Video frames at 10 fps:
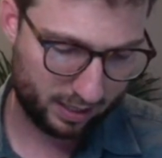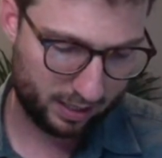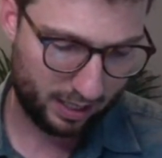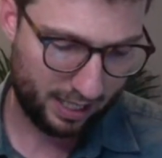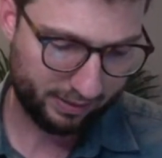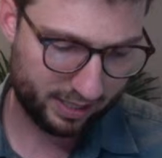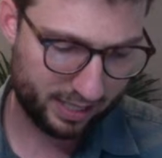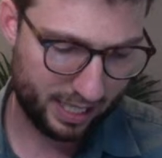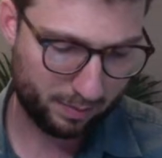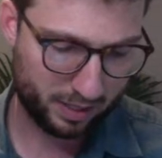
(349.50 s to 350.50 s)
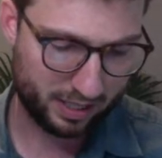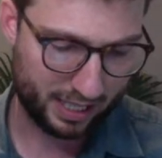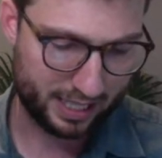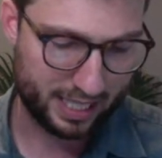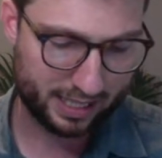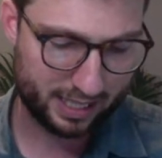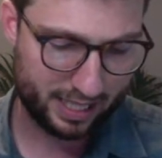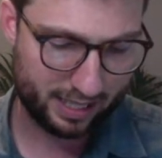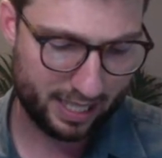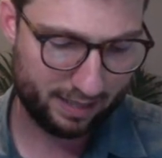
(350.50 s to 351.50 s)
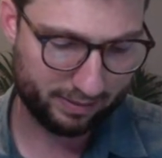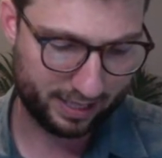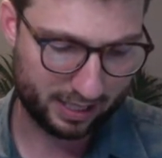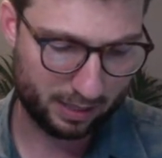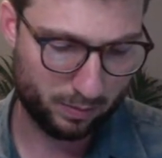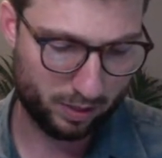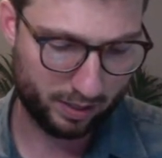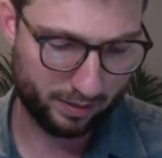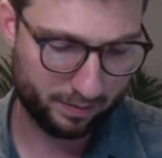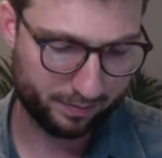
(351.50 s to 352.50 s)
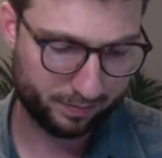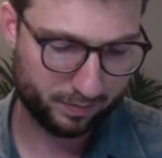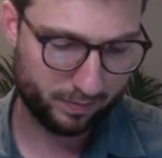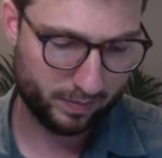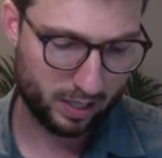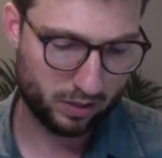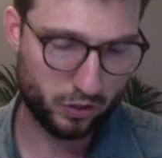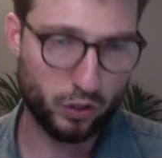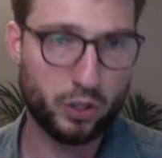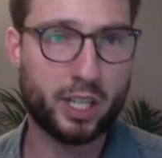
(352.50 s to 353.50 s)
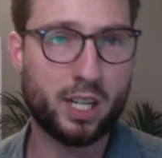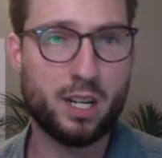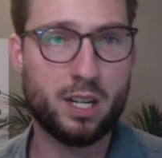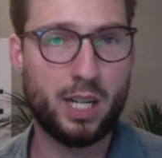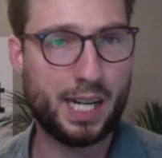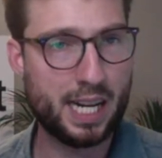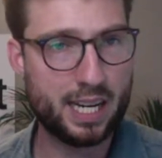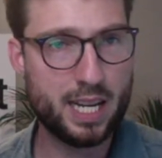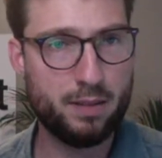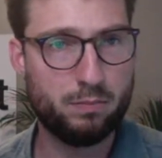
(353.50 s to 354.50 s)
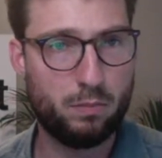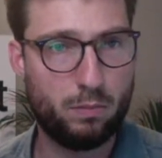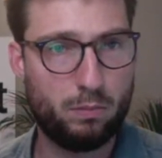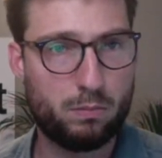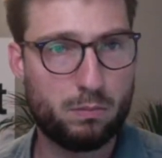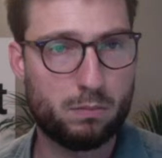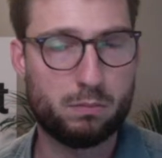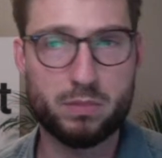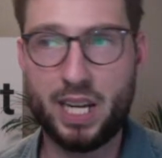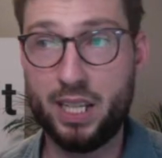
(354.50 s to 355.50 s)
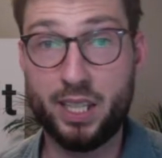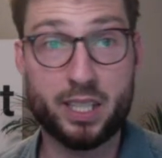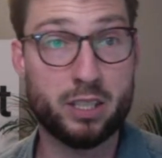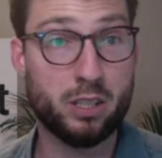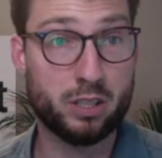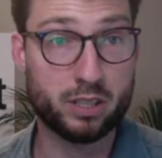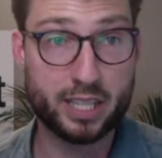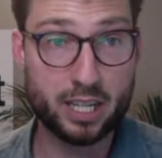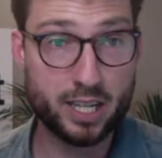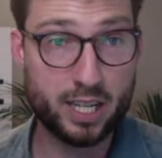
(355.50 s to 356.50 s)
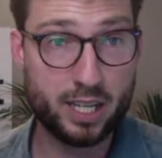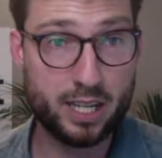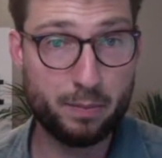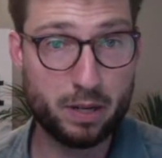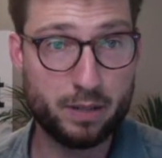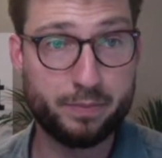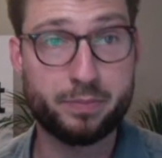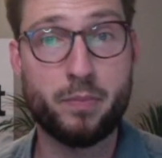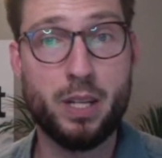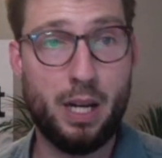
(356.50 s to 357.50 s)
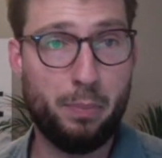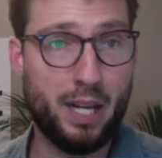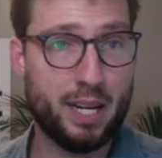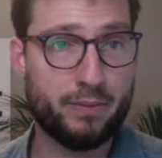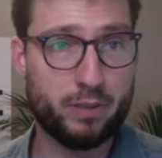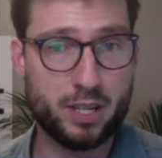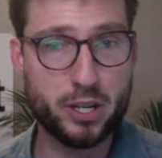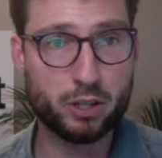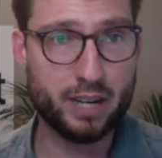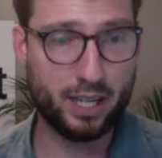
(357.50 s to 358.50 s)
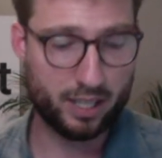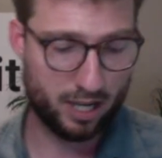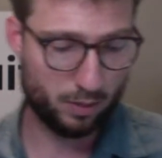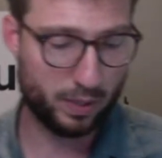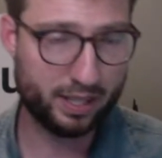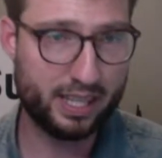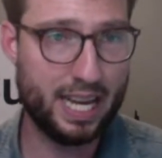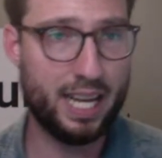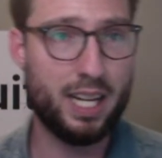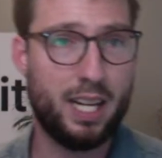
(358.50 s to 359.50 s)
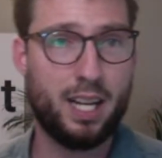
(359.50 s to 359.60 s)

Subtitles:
Oftentimes, it's identity theft, like someone stole your identity, got like your social security number, applied for a new credit card with that